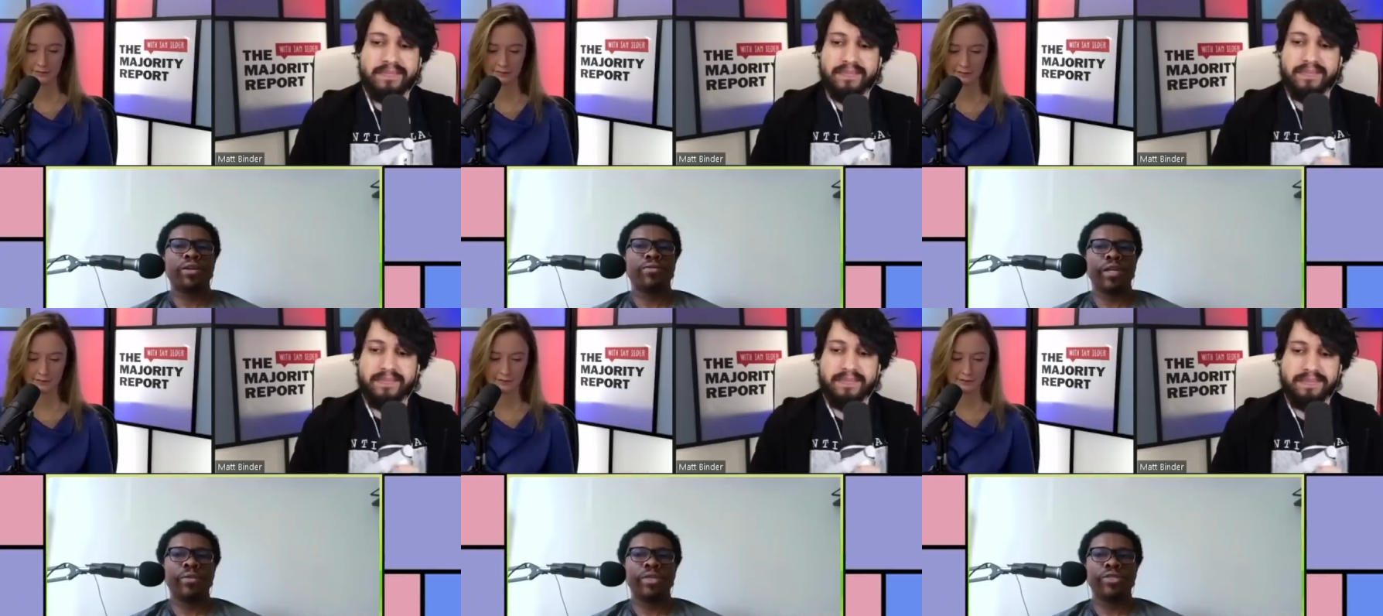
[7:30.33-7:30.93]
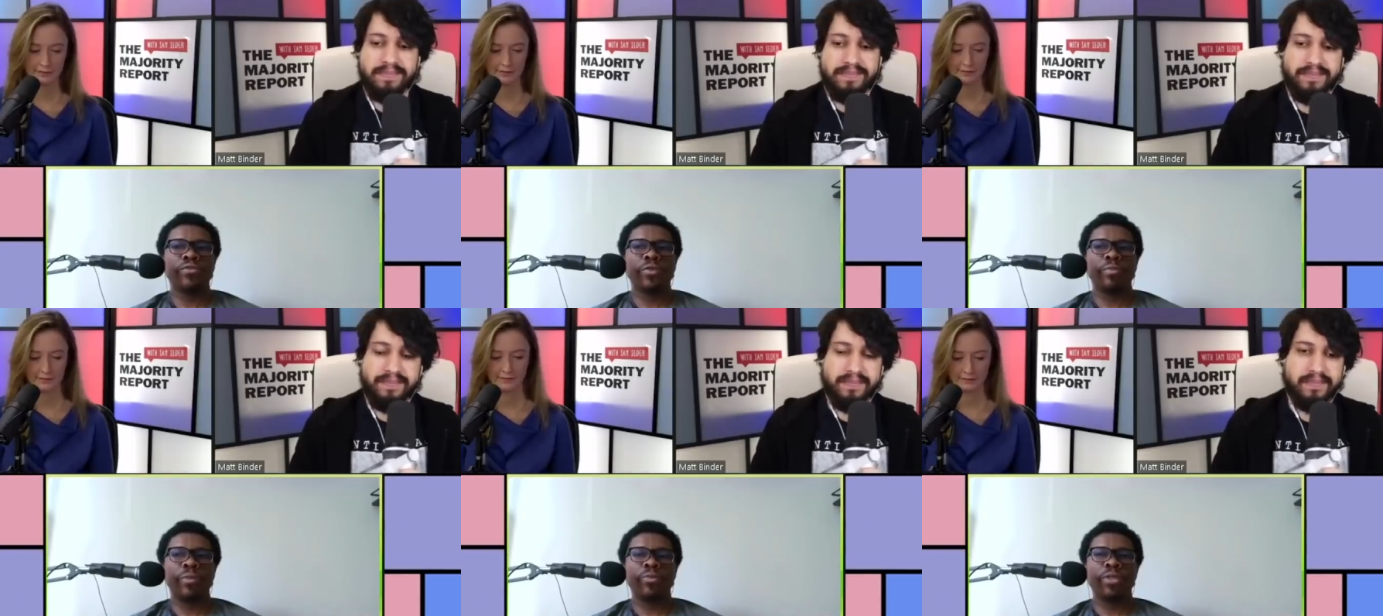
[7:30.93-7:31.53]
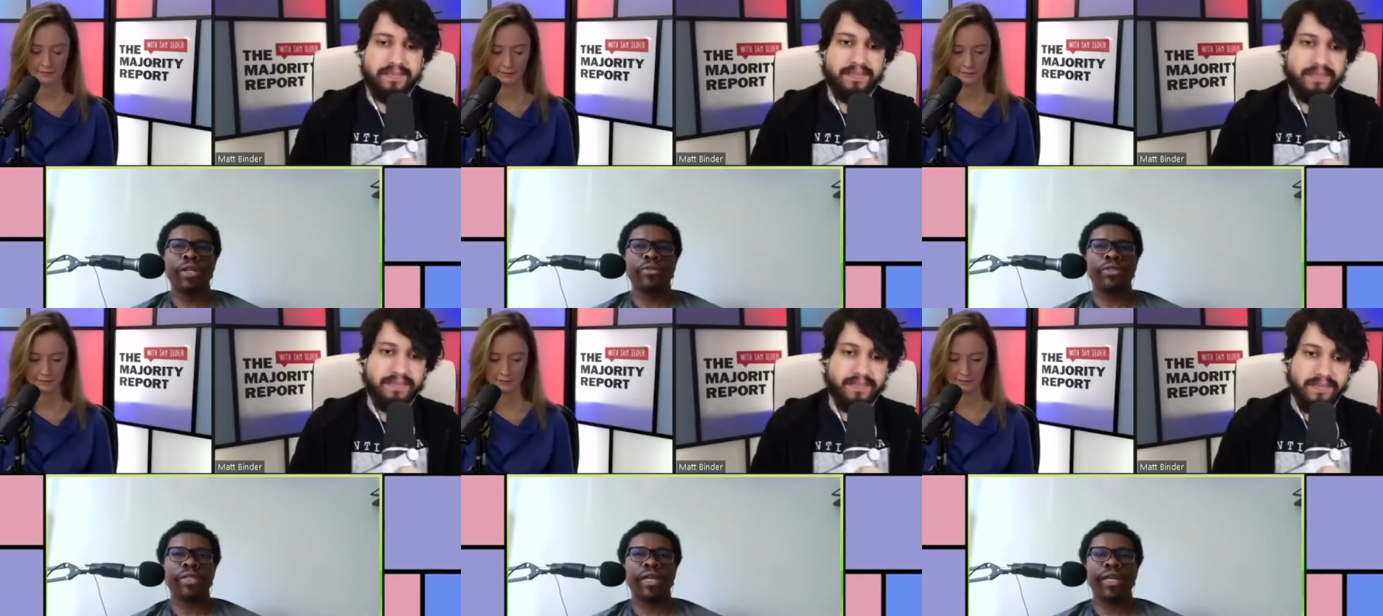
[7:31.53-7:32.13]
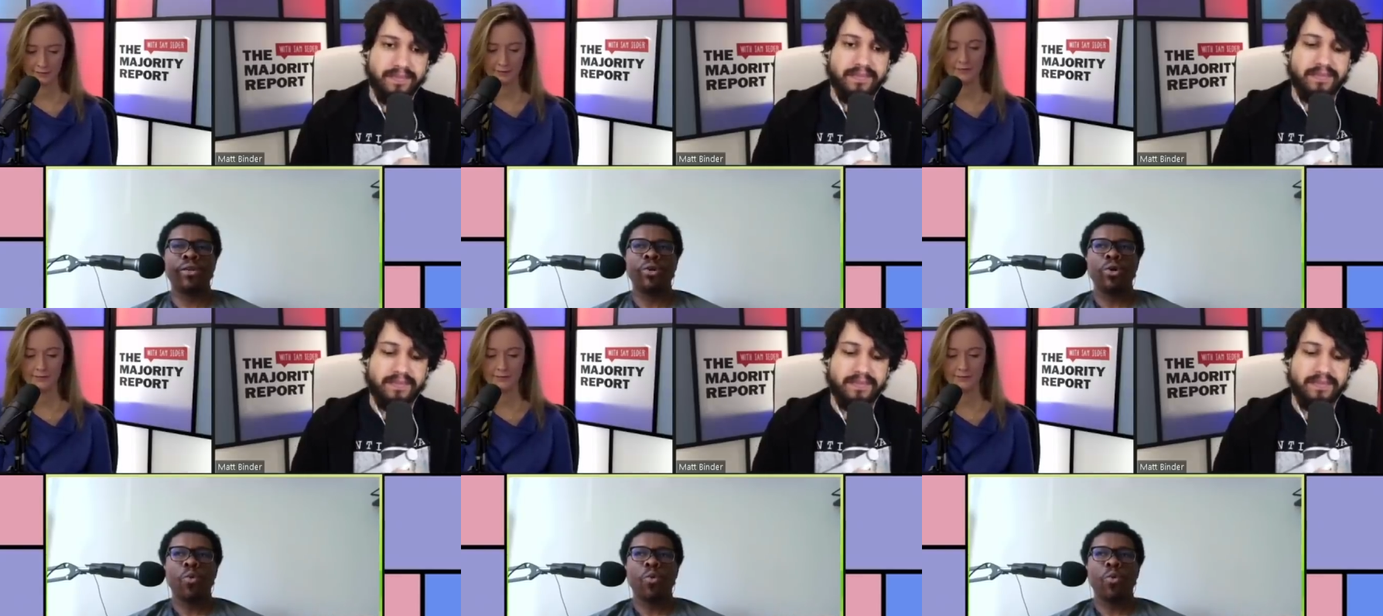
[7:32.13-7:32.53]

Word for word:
Speaker 1: of language for people to understand